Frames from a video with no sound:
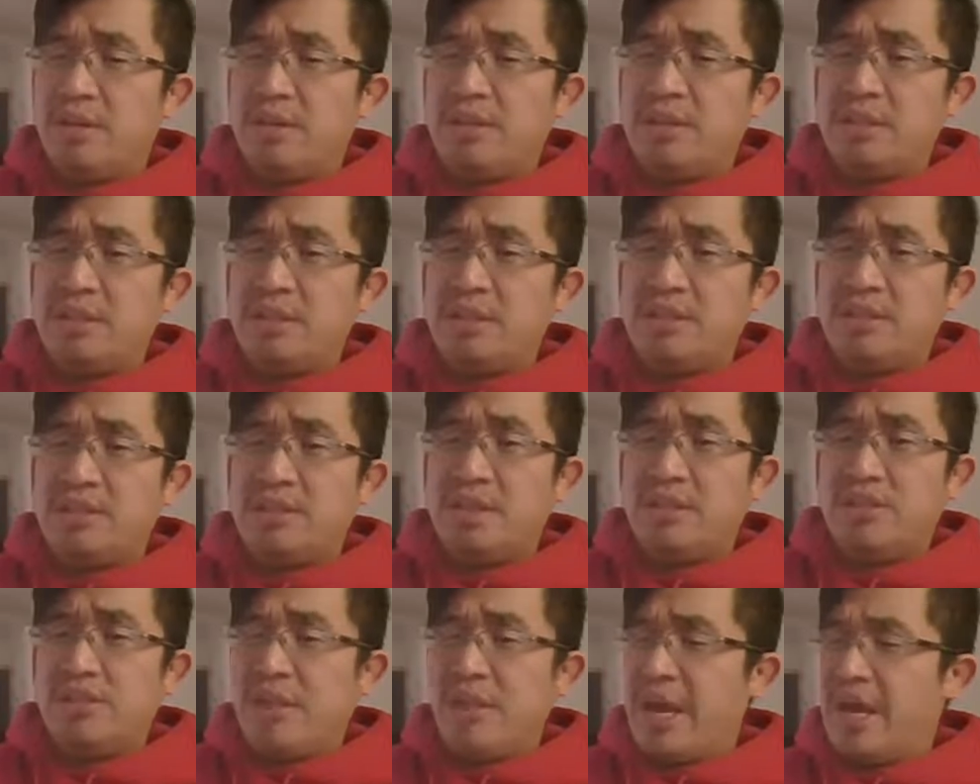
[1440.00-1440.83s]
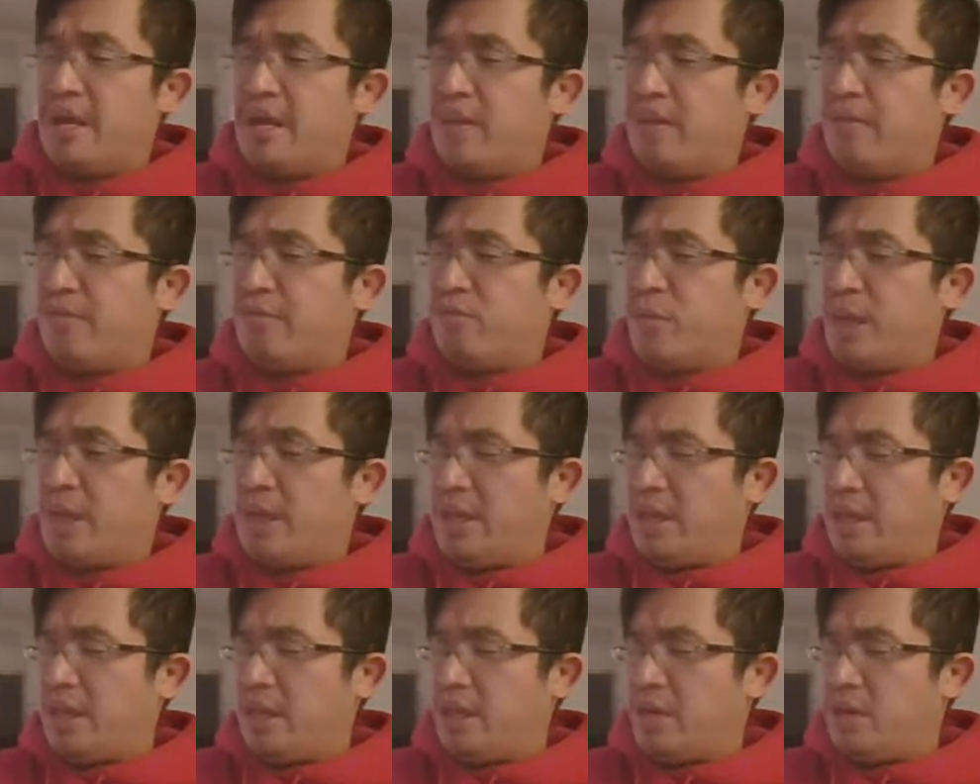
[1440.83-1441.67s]
this is a negative right
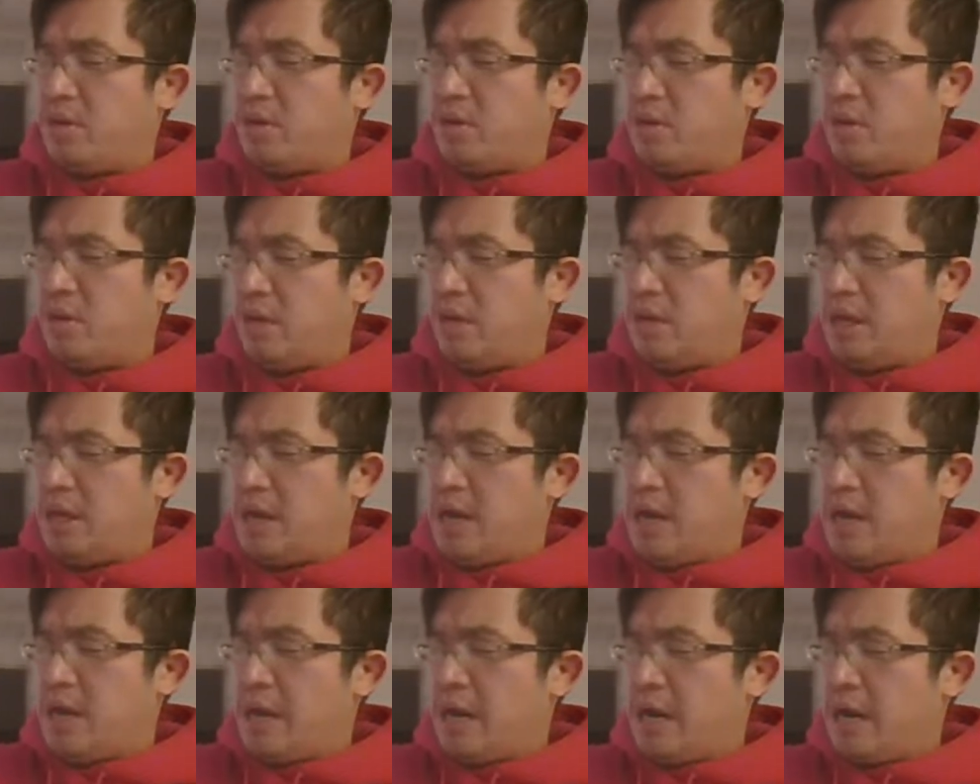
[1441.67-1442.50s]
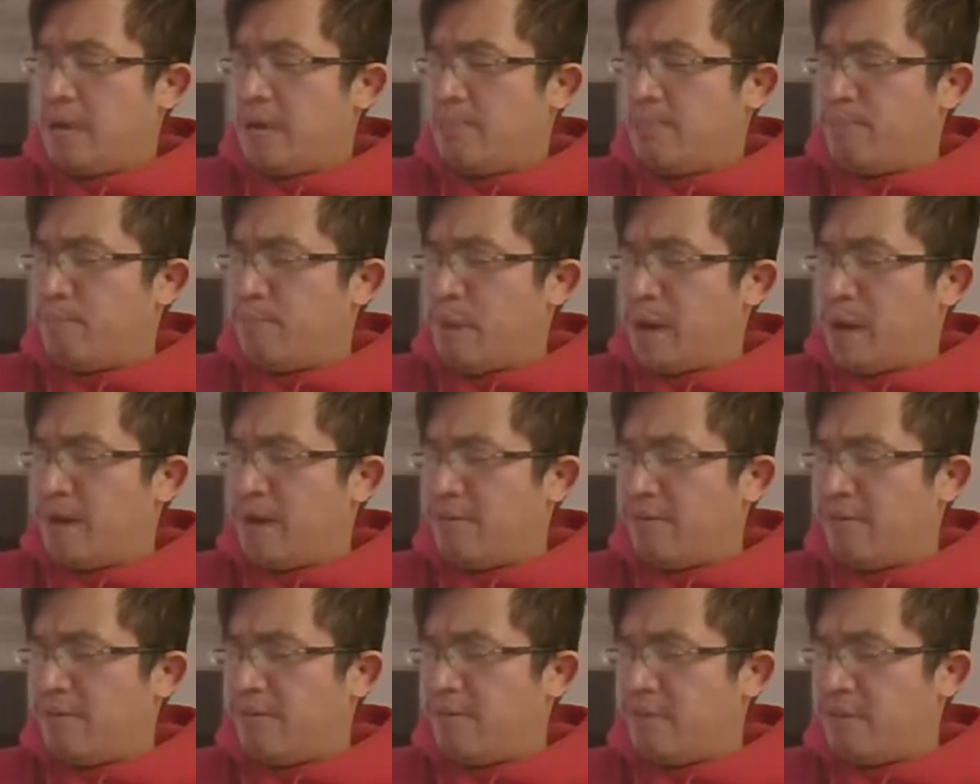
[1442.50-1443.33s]
here, our
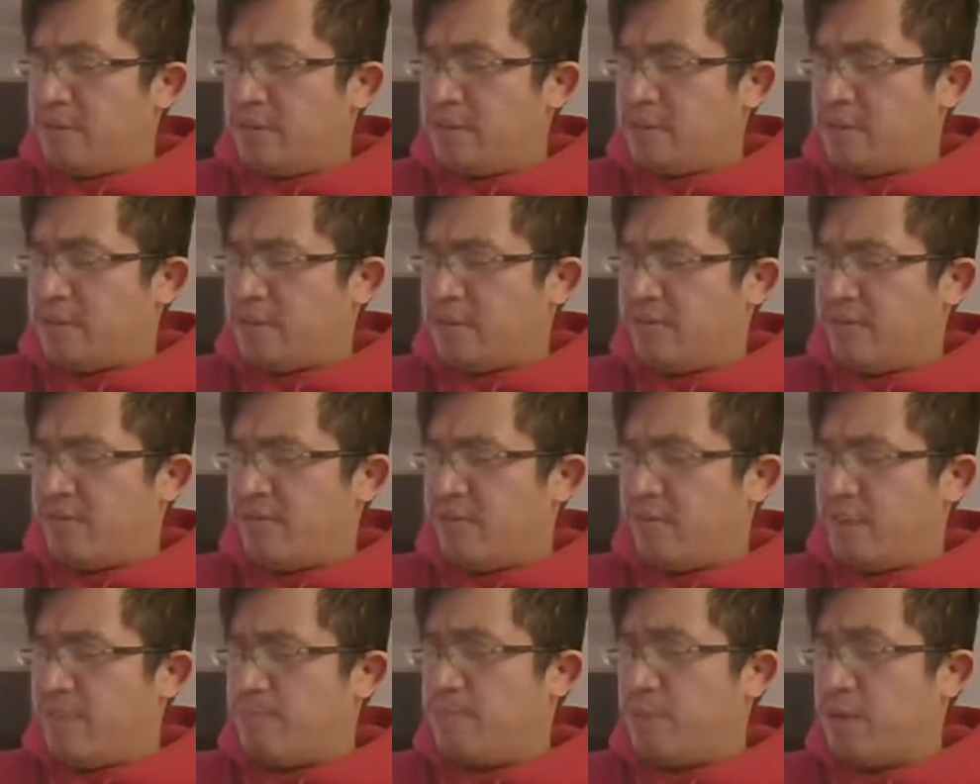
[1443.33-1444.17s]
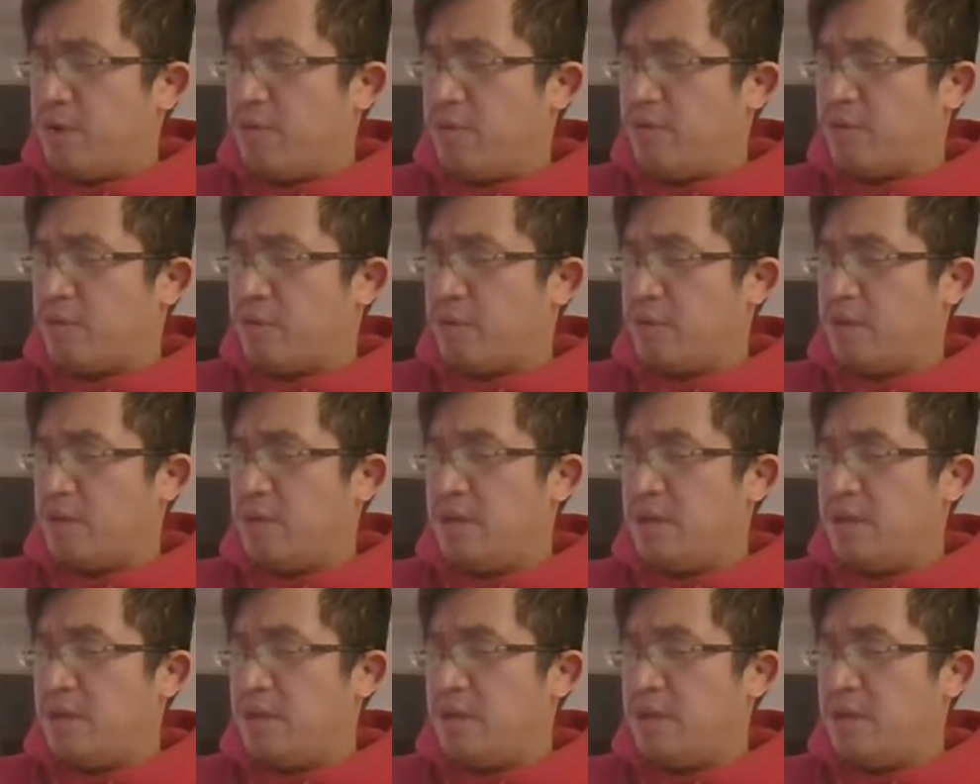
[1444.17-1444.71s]
mouth is going to flip over.